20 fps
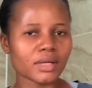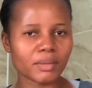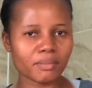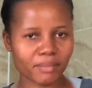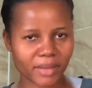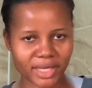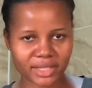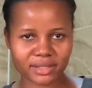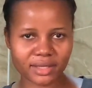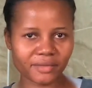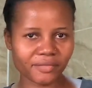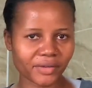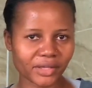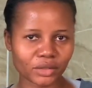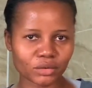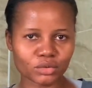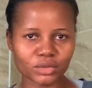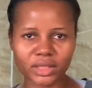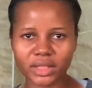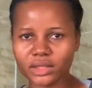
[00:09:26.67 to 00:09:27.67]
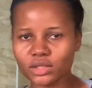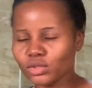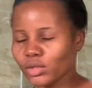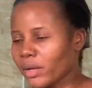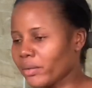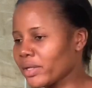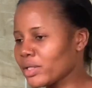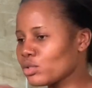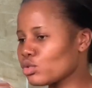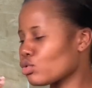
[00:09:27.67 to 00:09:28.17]
myself included. So I
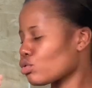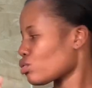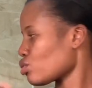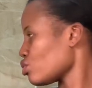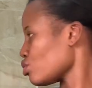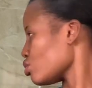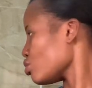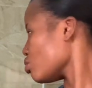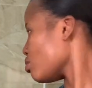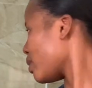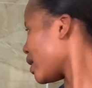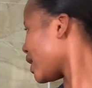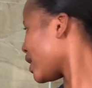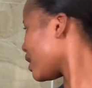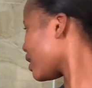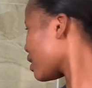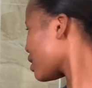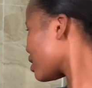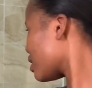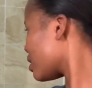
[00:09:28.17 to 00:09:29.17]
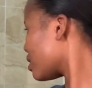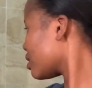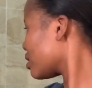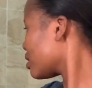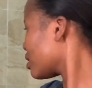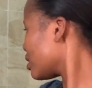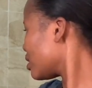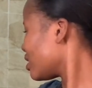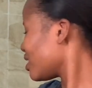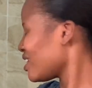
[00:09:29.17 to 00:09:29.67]
went to buy
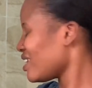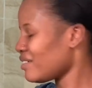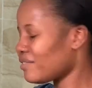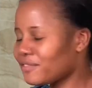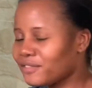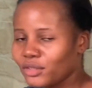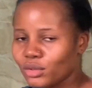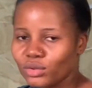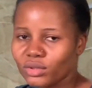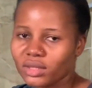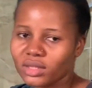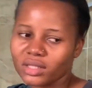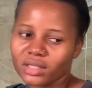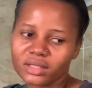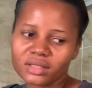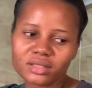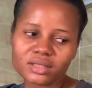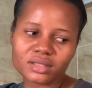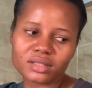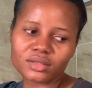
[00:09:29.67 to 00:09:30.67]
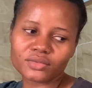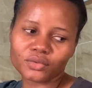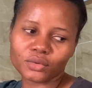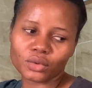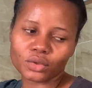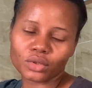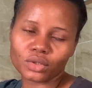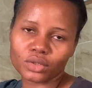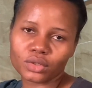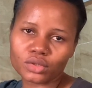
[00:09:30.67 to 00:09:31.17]
a few things
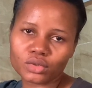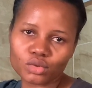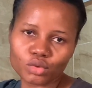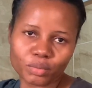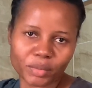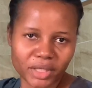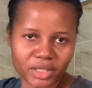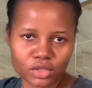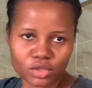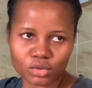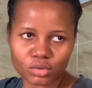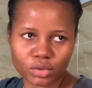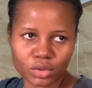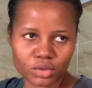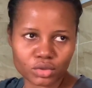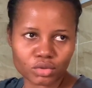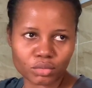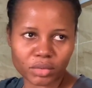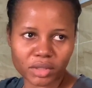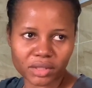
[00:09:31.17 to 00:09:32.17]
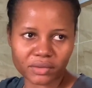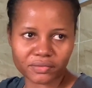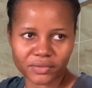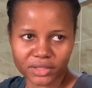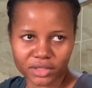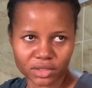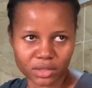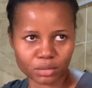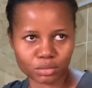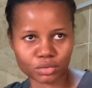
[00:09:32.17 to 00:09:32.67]
for soup and stew. I want to make
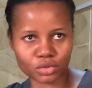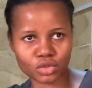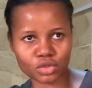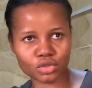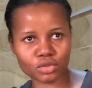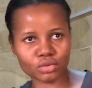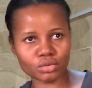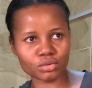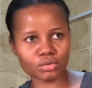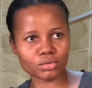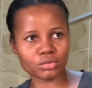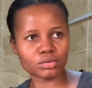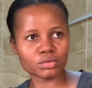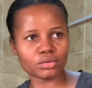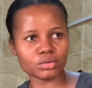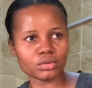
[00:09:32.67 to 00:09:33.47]
vegetable stew.